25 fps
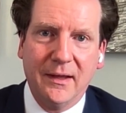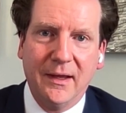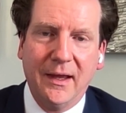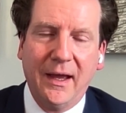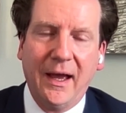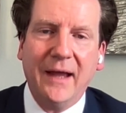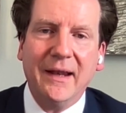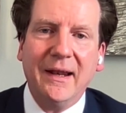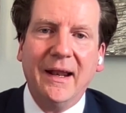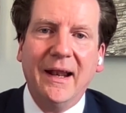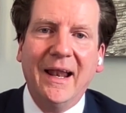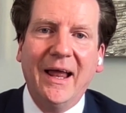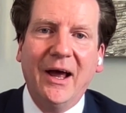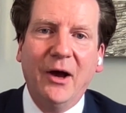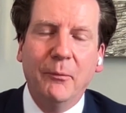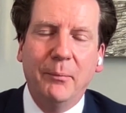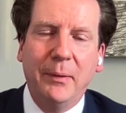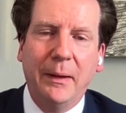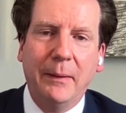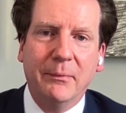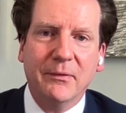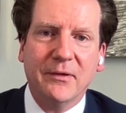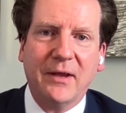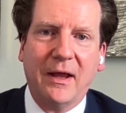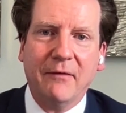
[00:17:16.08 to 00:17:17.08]
and allow
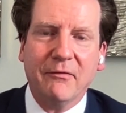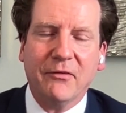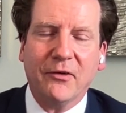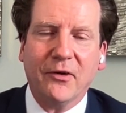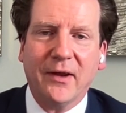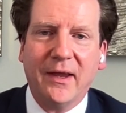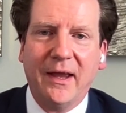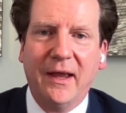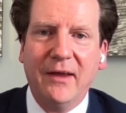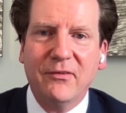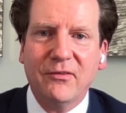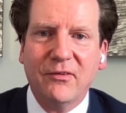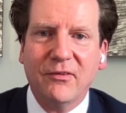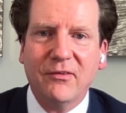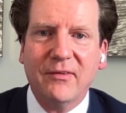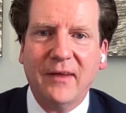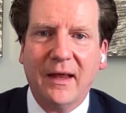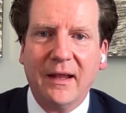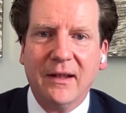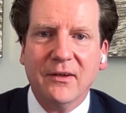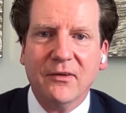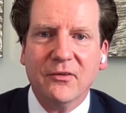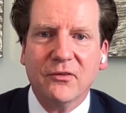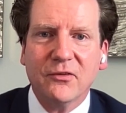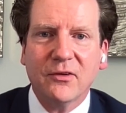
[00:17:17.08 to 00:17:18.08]
people to have their cases
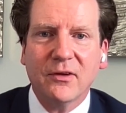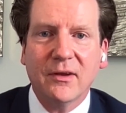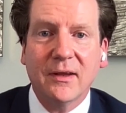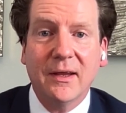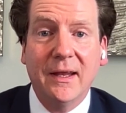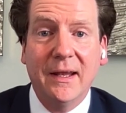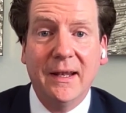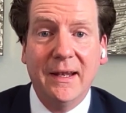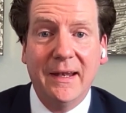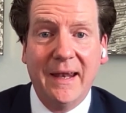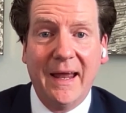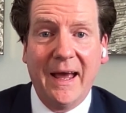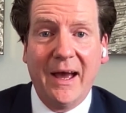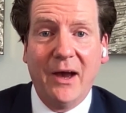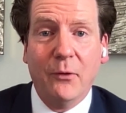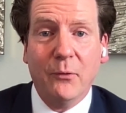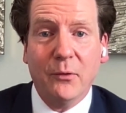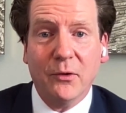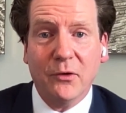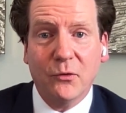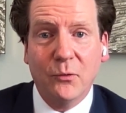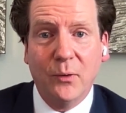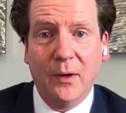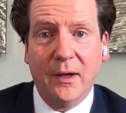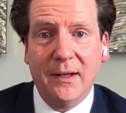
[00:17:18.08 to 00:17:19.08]
settled now
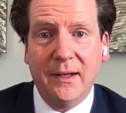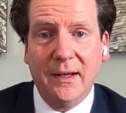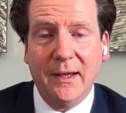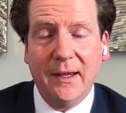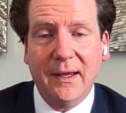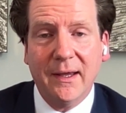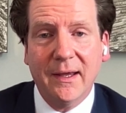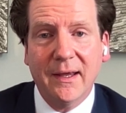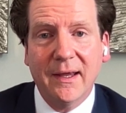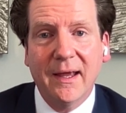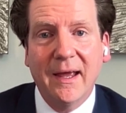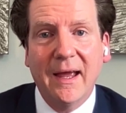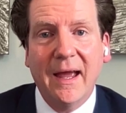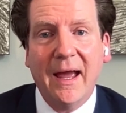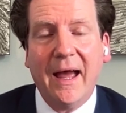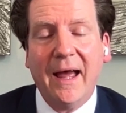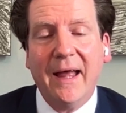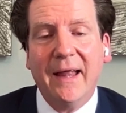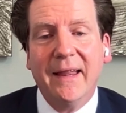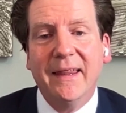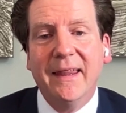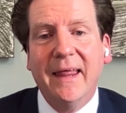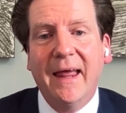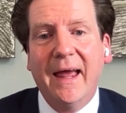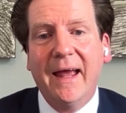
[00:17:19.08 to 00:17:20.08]
and quickly.
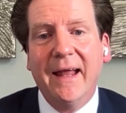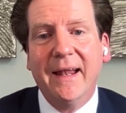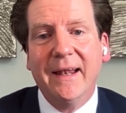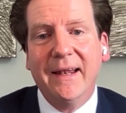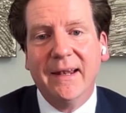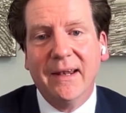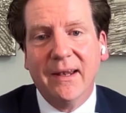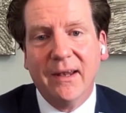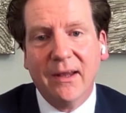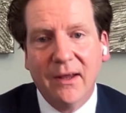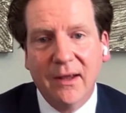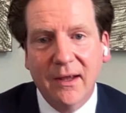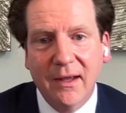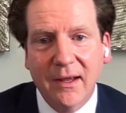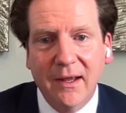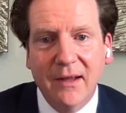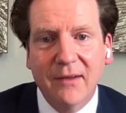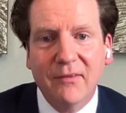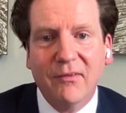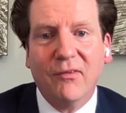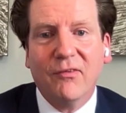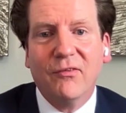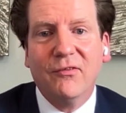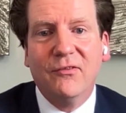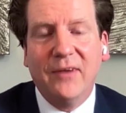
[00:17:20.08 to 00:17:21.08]
And then
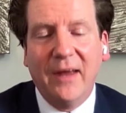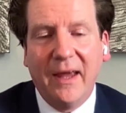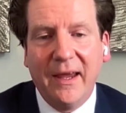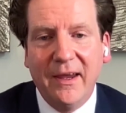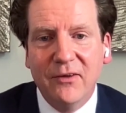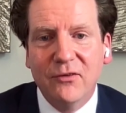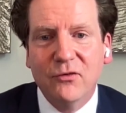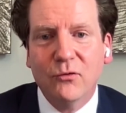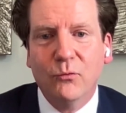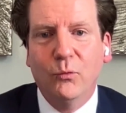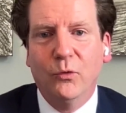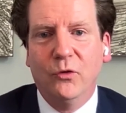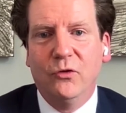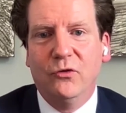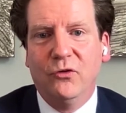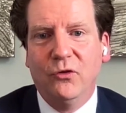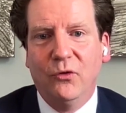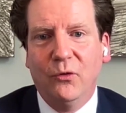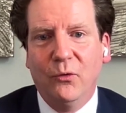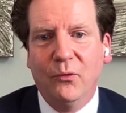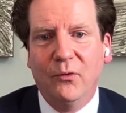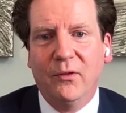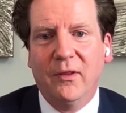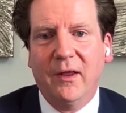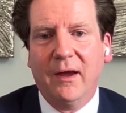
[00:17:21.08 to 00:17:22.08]
the state would
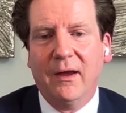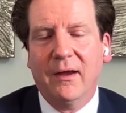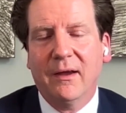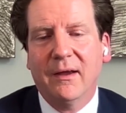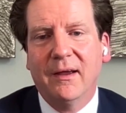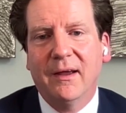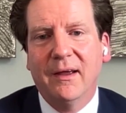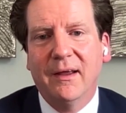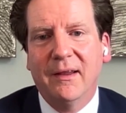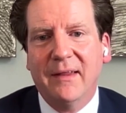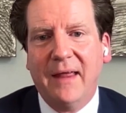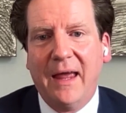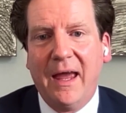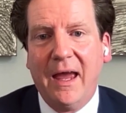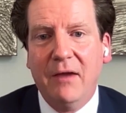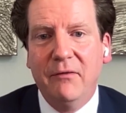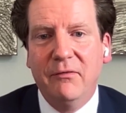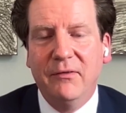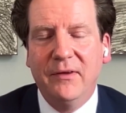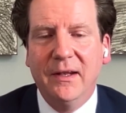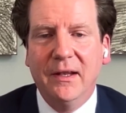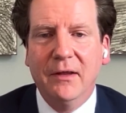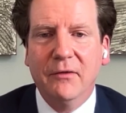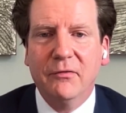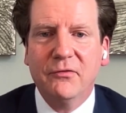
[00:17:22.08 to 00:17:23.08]
do the
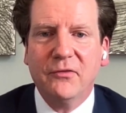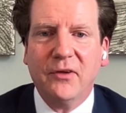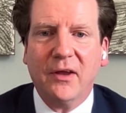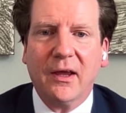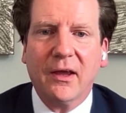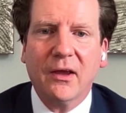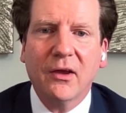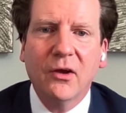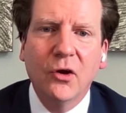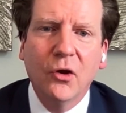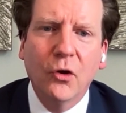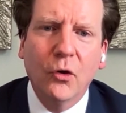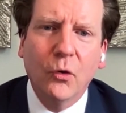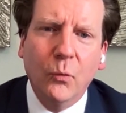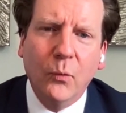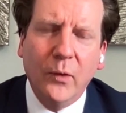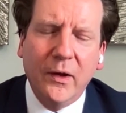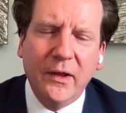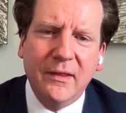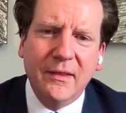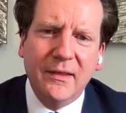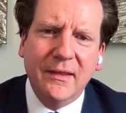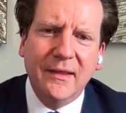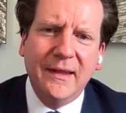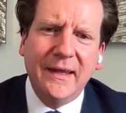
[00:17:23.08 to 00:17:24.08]
heavy lifting
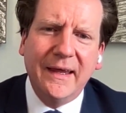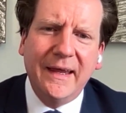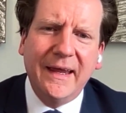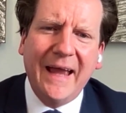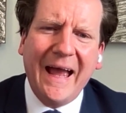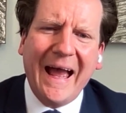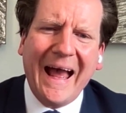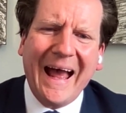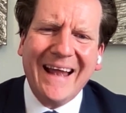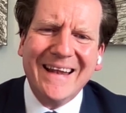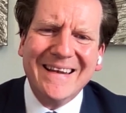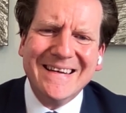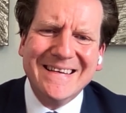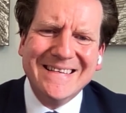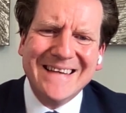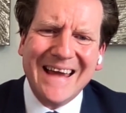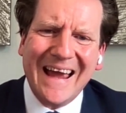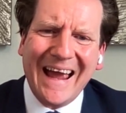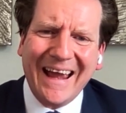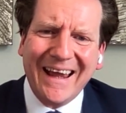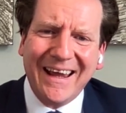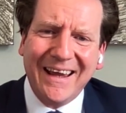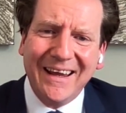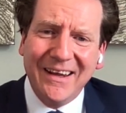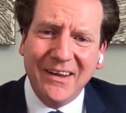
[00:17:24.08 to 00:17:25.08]
with the
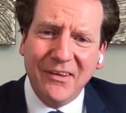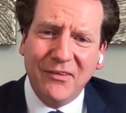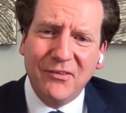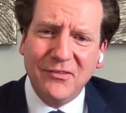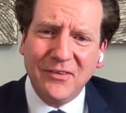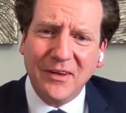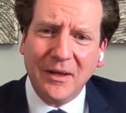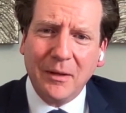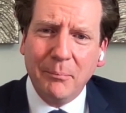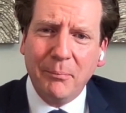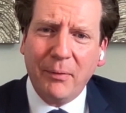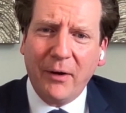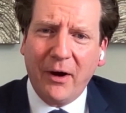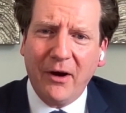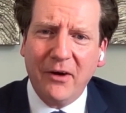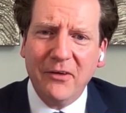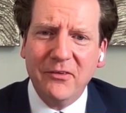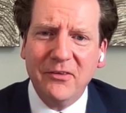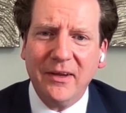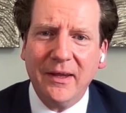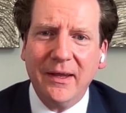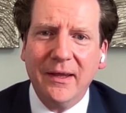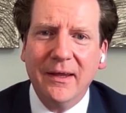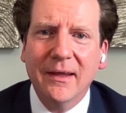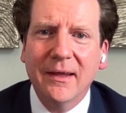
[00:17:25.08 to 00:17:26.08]
antagonistic
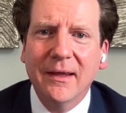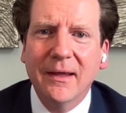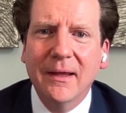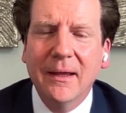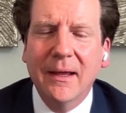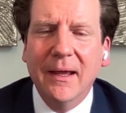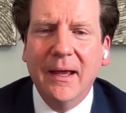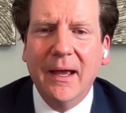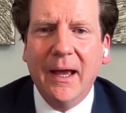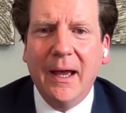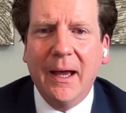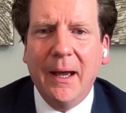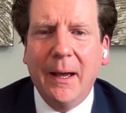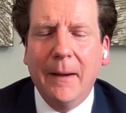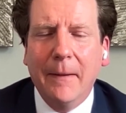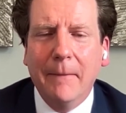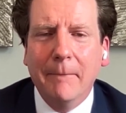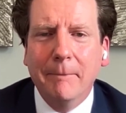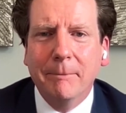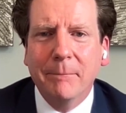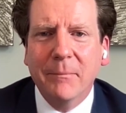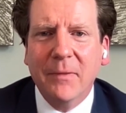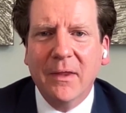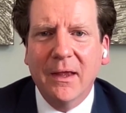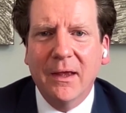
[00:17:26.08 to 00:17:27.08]
party,
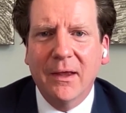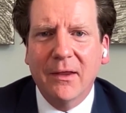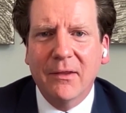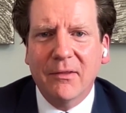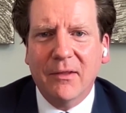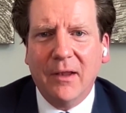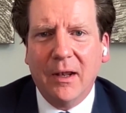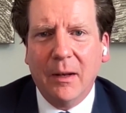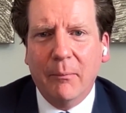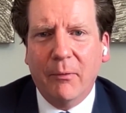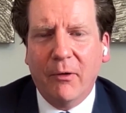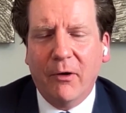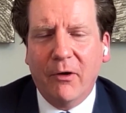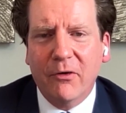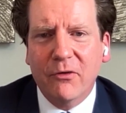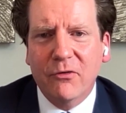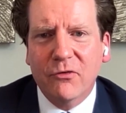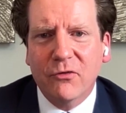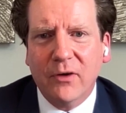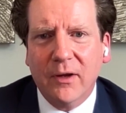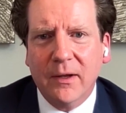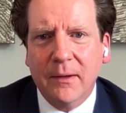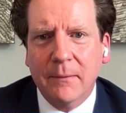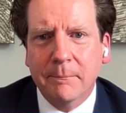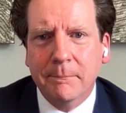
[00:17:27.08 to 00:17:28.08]
the
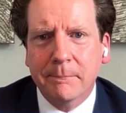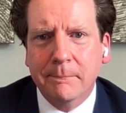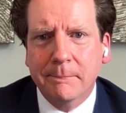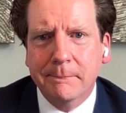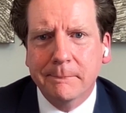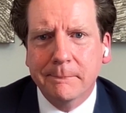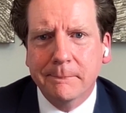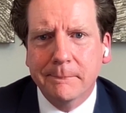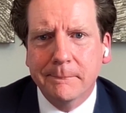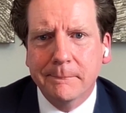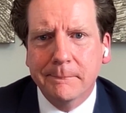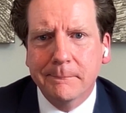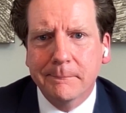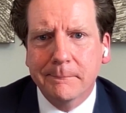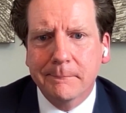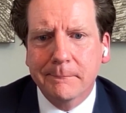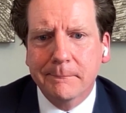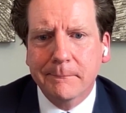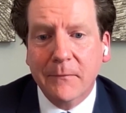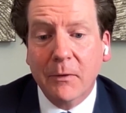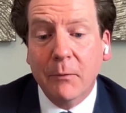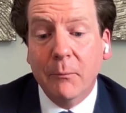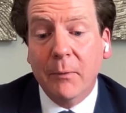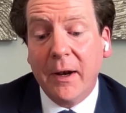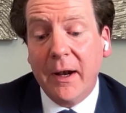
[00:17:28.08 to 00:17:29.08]
laboratory.
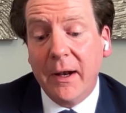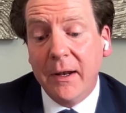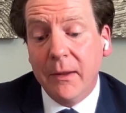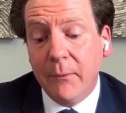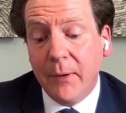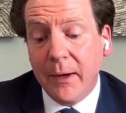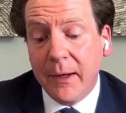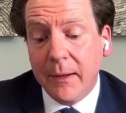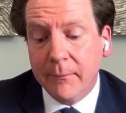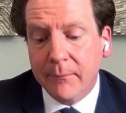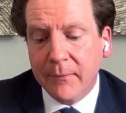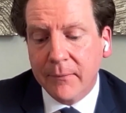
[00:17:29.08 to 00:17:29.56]
But anyway,